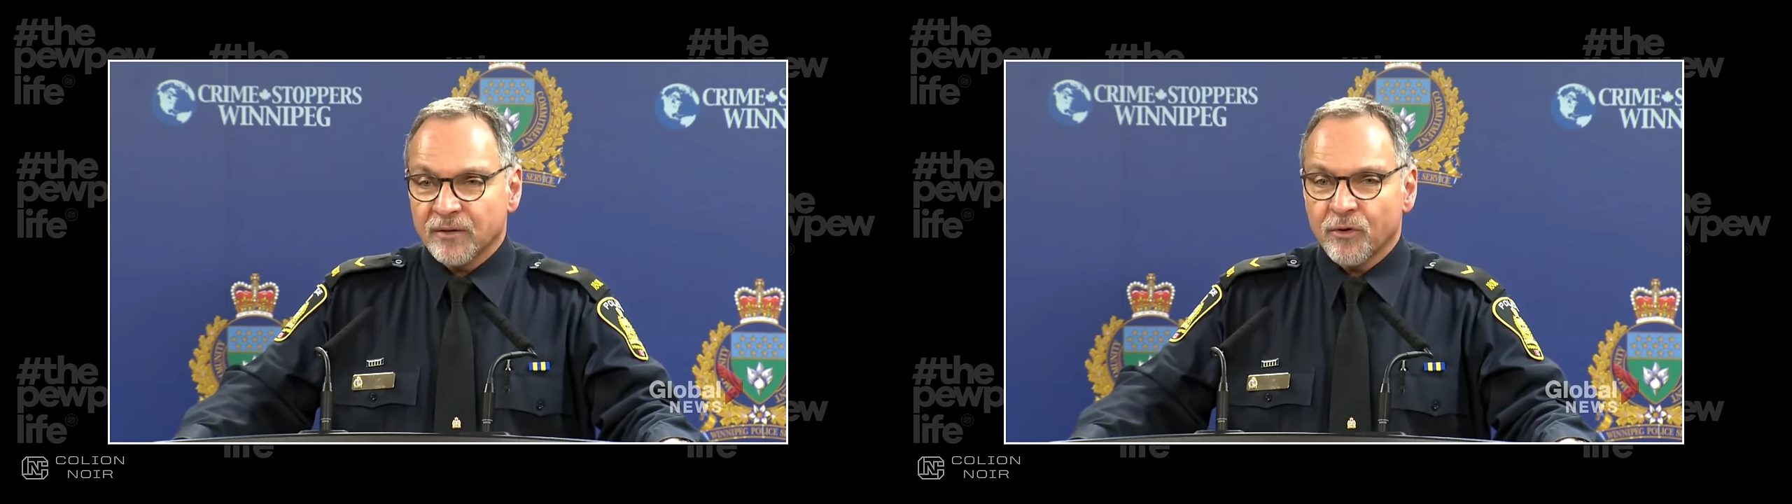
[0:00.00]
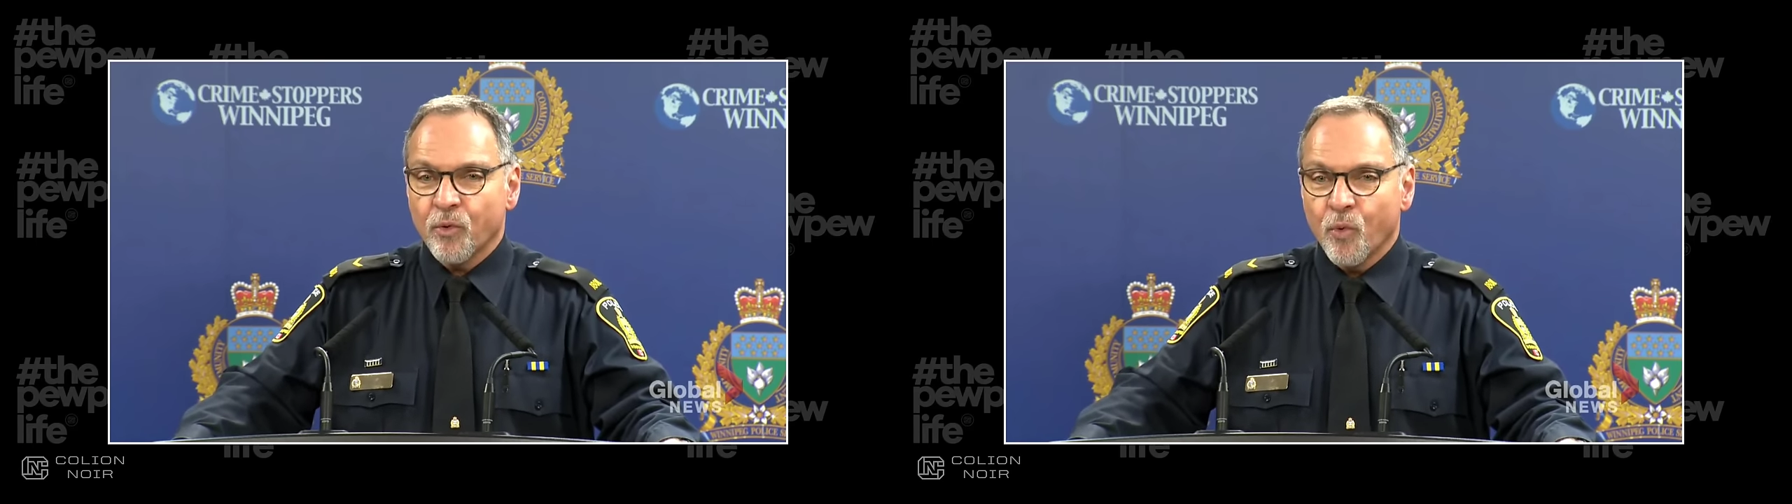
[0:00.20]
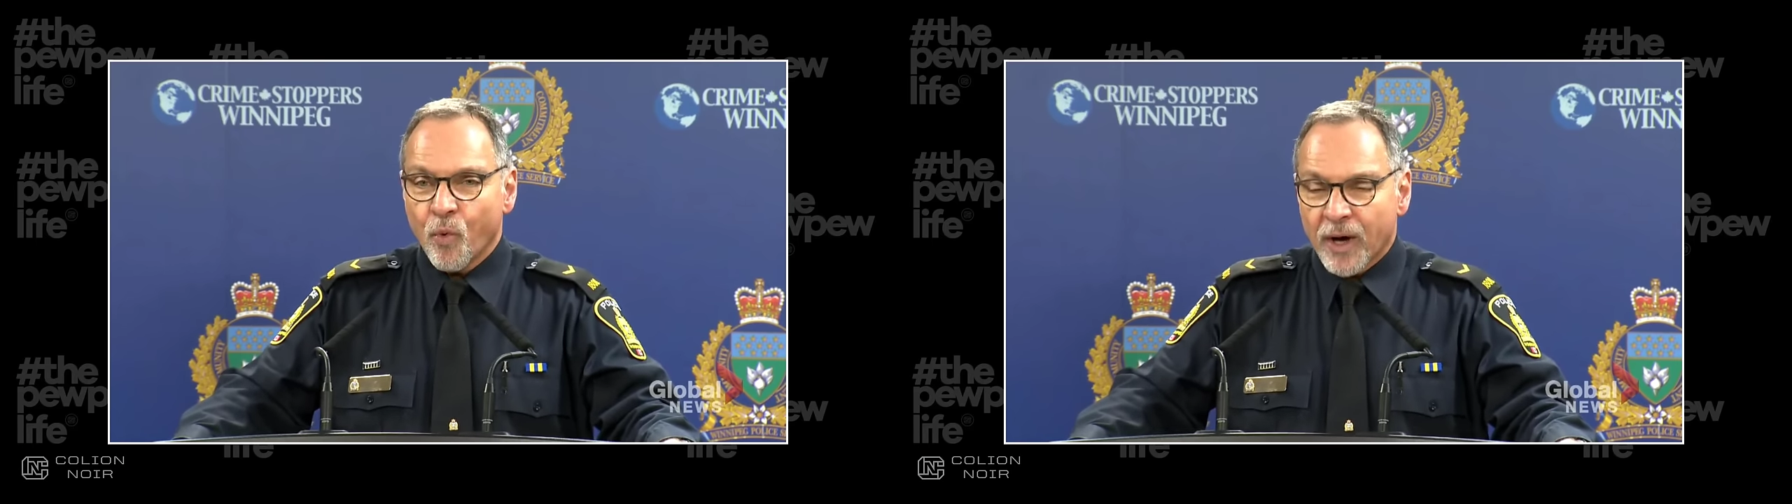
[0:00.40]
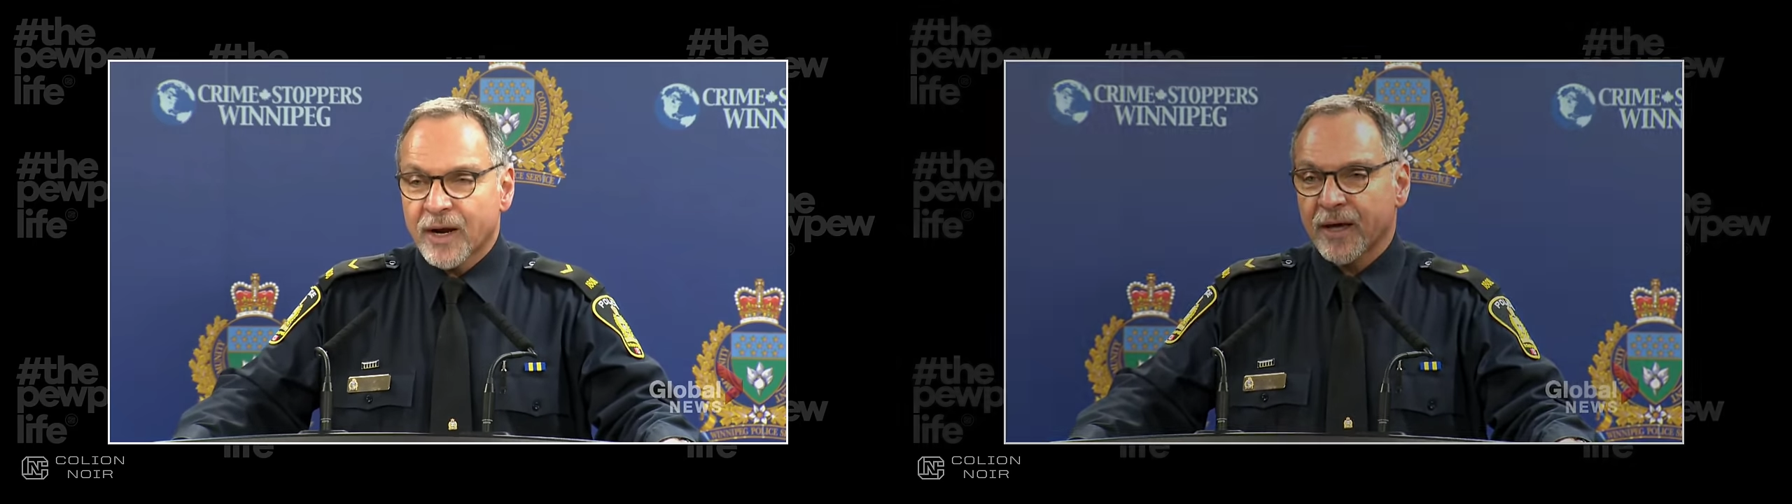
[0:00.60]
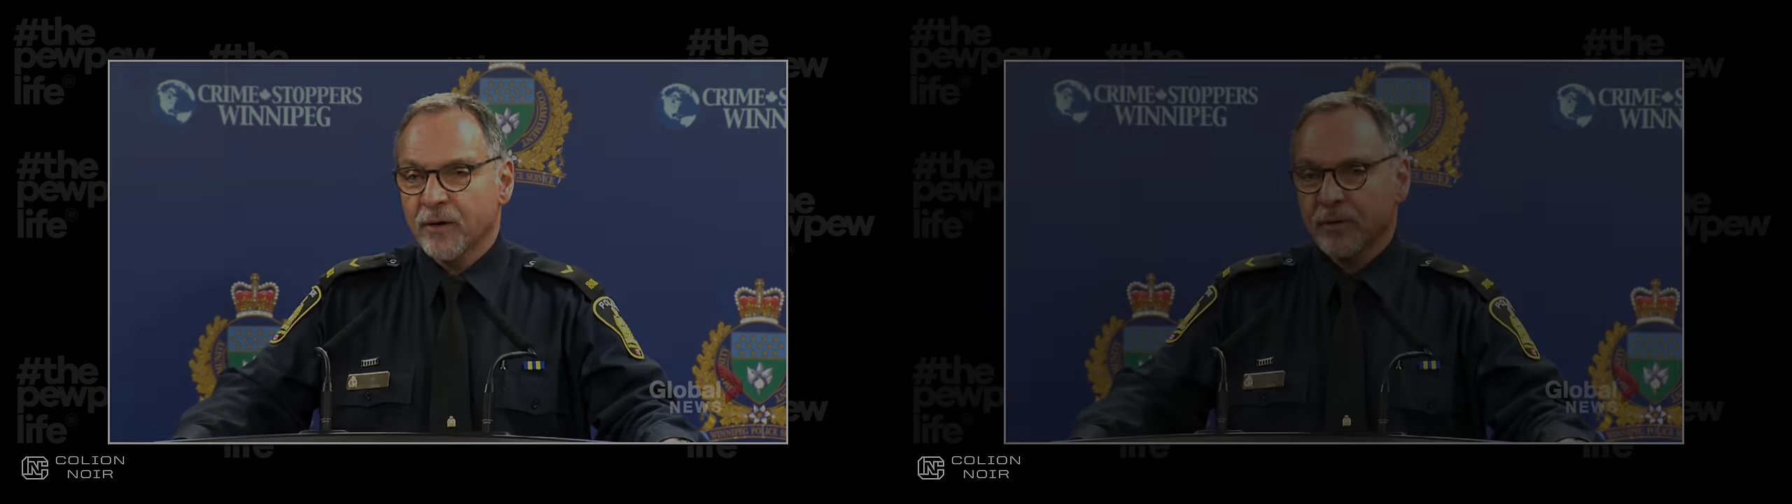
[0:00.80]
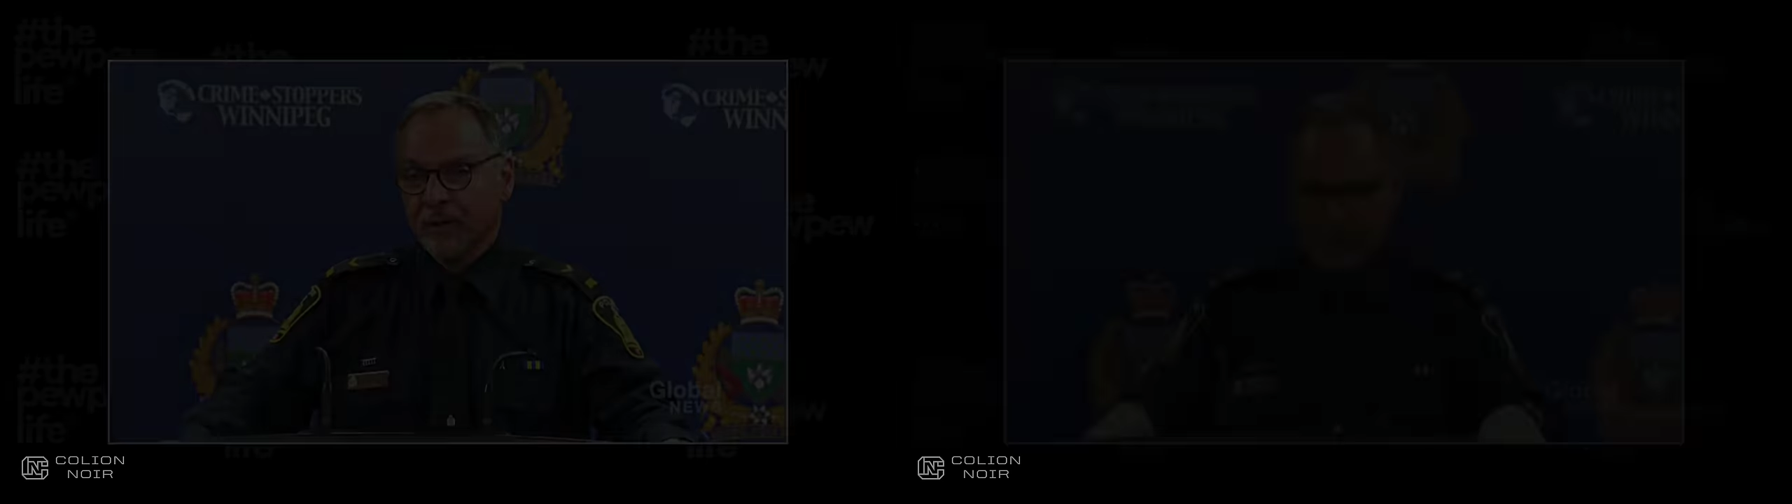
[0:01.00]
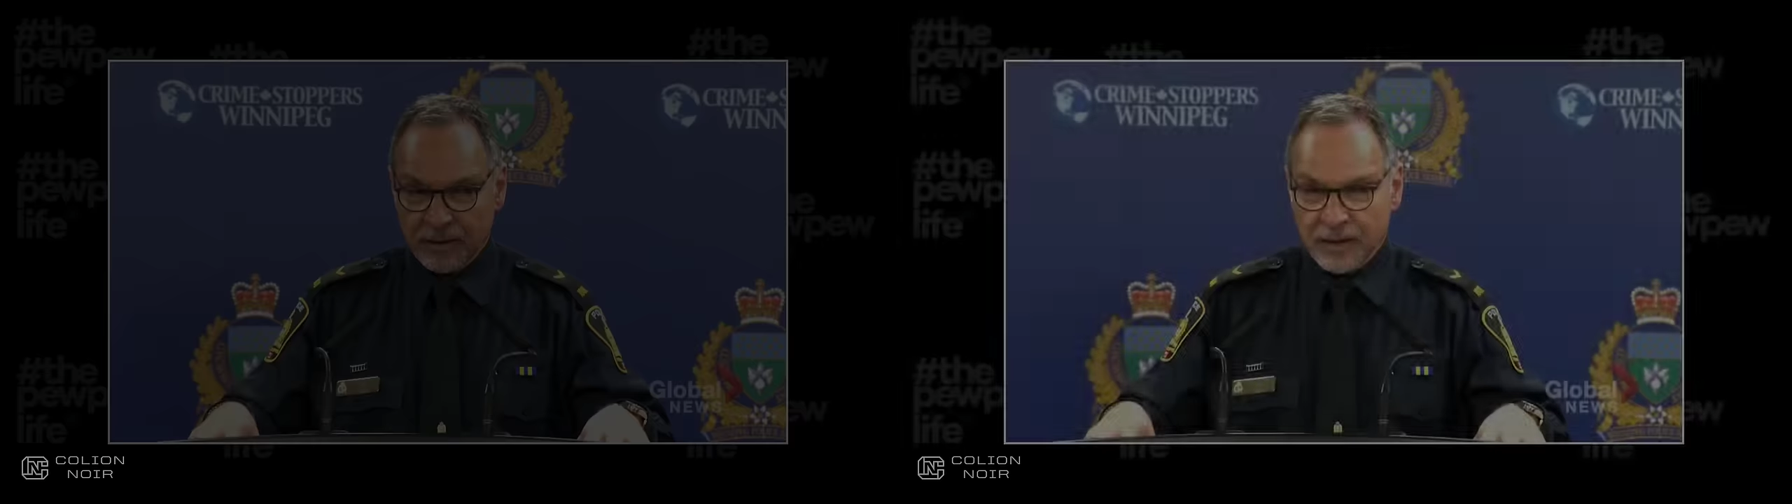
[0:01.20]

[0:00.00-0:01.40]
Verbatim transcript: level one iota.